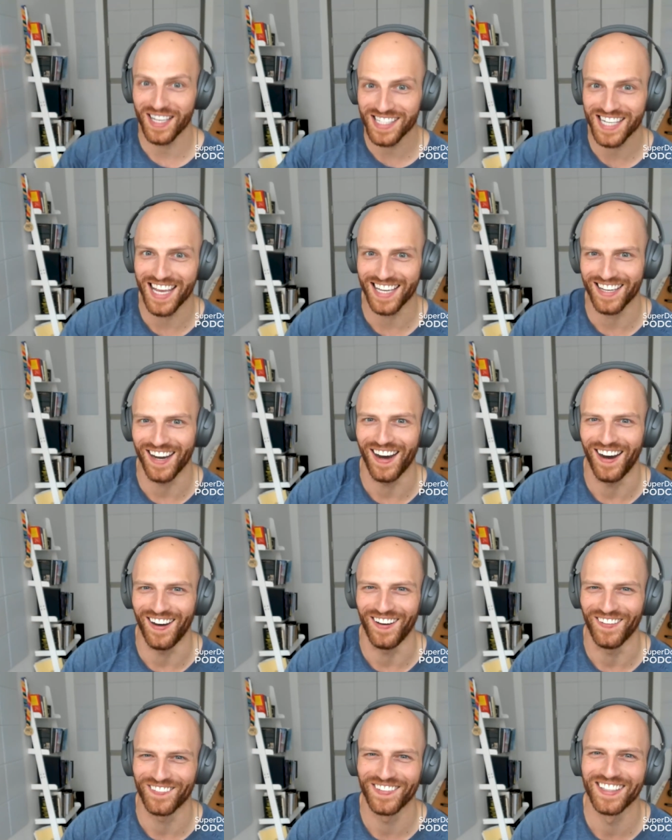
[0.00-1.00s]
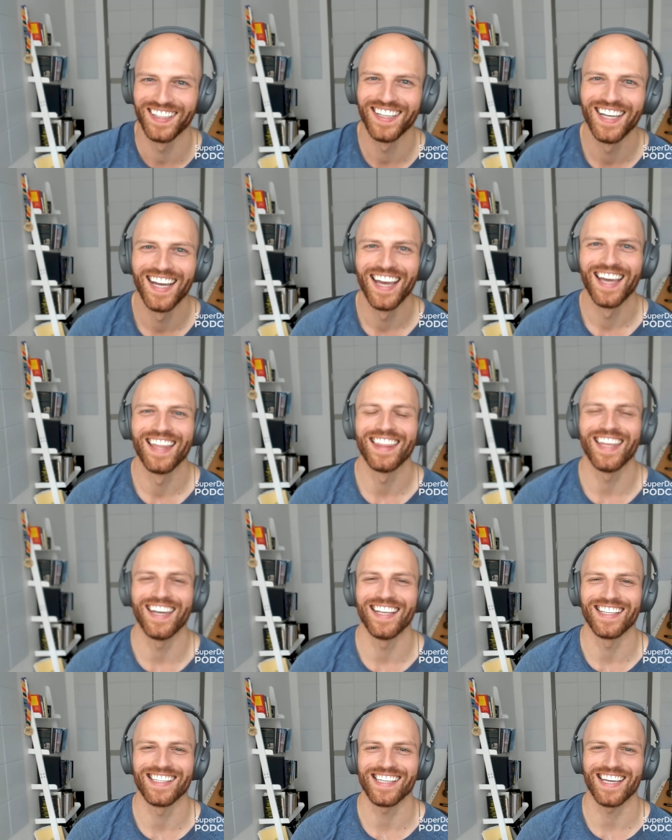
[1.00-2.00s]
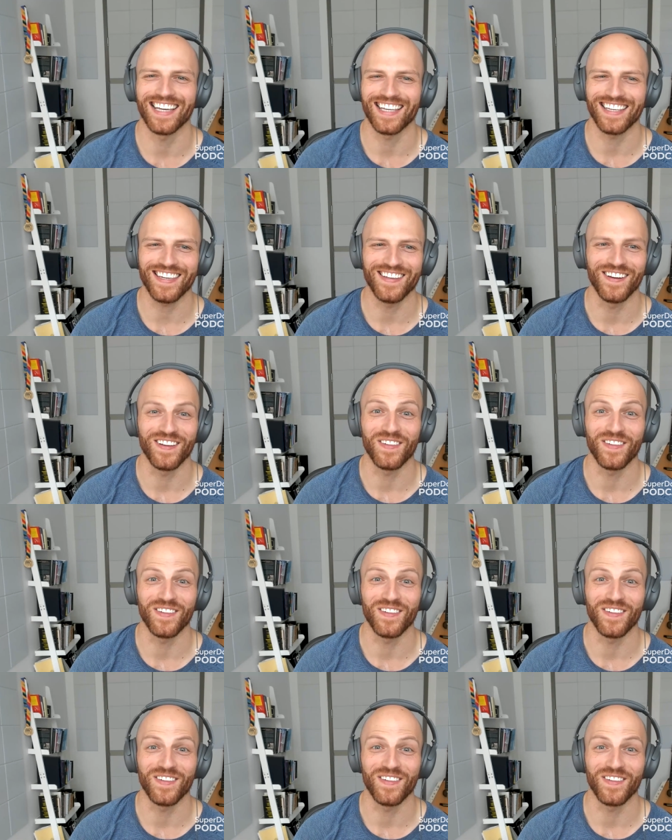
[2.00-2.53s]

take off, then it's like, you know, you